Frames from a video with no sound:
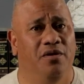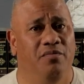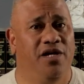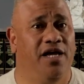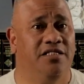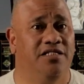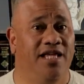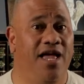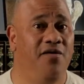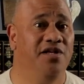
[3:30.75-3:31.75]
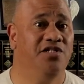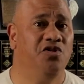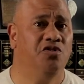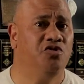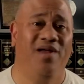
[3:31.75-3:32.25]
Because now it's
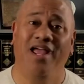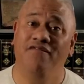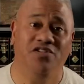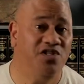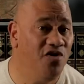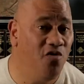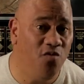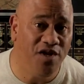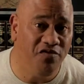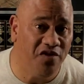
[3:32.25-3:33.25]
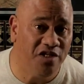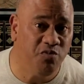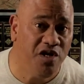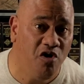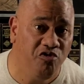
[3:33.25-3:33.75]
your storm. Every single one of us,
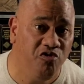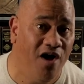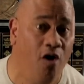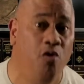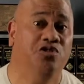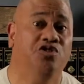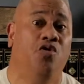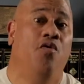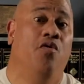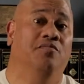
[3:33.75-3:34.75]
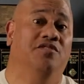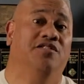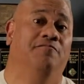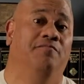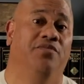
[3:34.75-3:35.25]
we go through our own
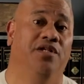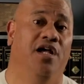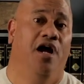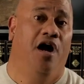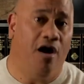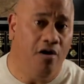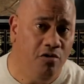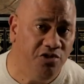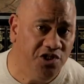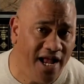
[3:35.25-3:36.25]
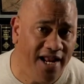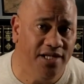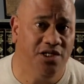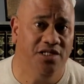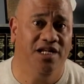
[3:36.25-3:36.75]
storms, our own
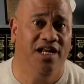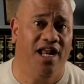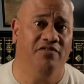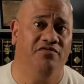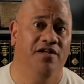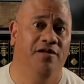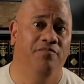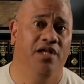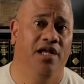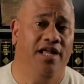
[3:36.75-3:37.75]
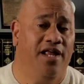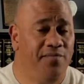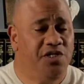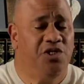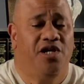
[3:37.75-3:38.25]
challenges in life. Now, let
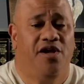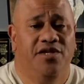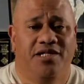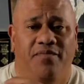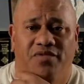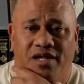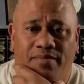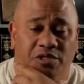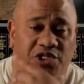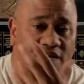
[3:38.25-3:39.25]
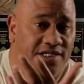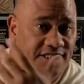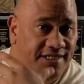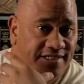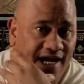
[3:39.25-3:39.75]
me just share you something about
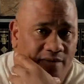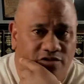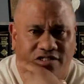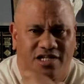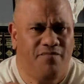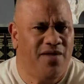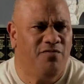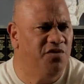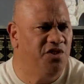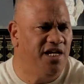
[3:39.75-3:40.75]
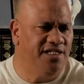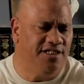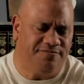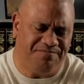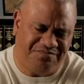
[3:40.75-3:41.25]
Jesus' disciples. They've been with
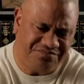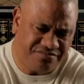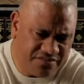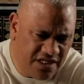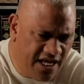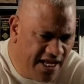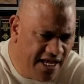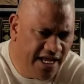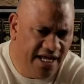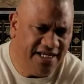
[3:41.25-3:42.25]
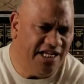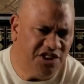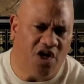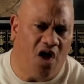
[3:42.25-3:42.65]
Jesus. They